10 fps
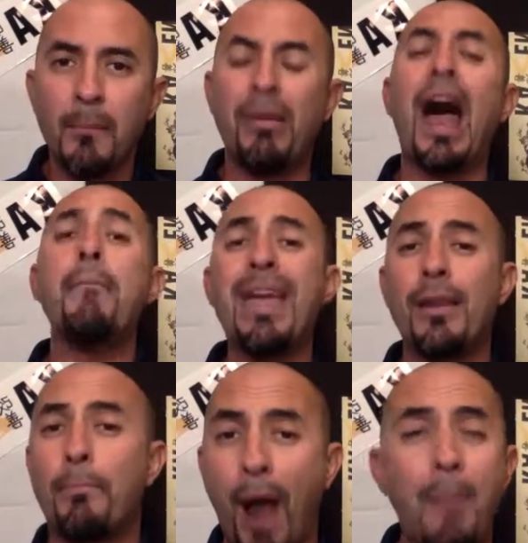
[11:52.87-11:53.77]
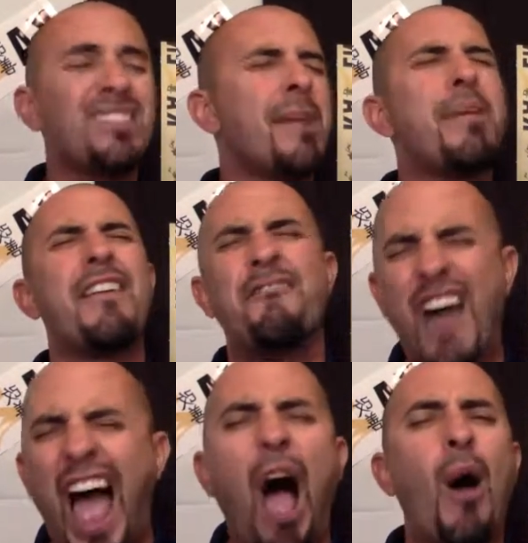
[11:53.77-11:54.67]
But I made a promise. I made a
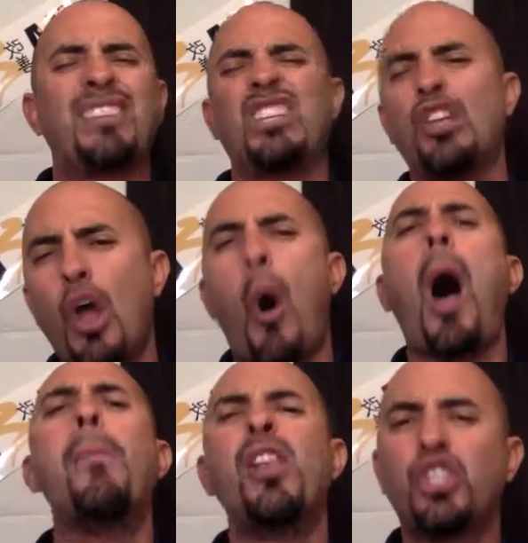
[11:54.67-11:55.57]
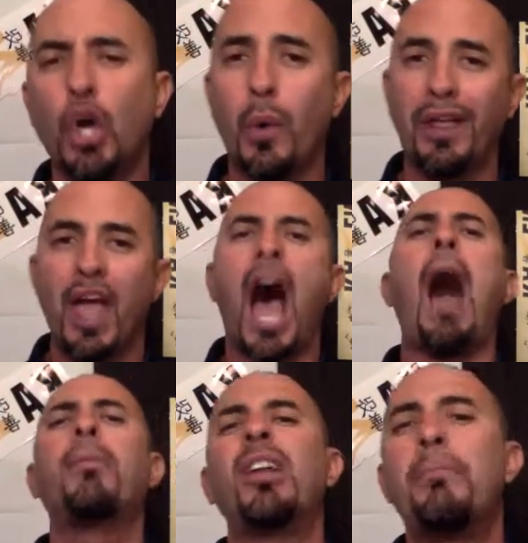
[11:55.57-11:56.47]
vow. I said, yo, I'm going to do it.
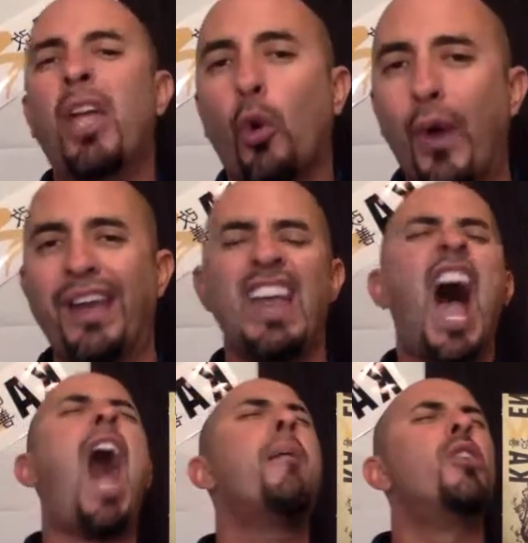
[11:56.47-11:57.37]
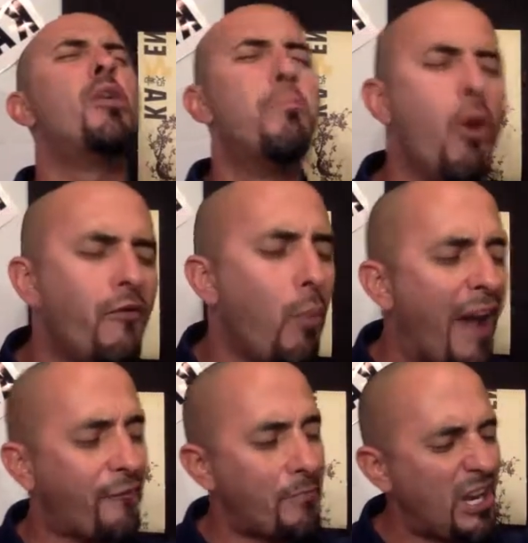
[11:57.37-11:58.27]
I'm going to be great. I'm going to move
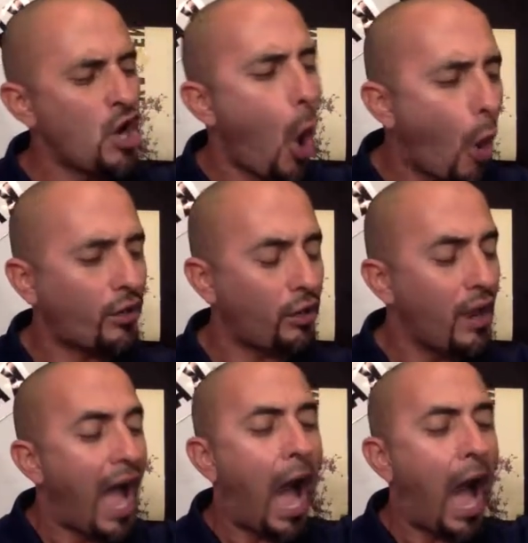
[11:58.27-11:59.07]
away from mediocre.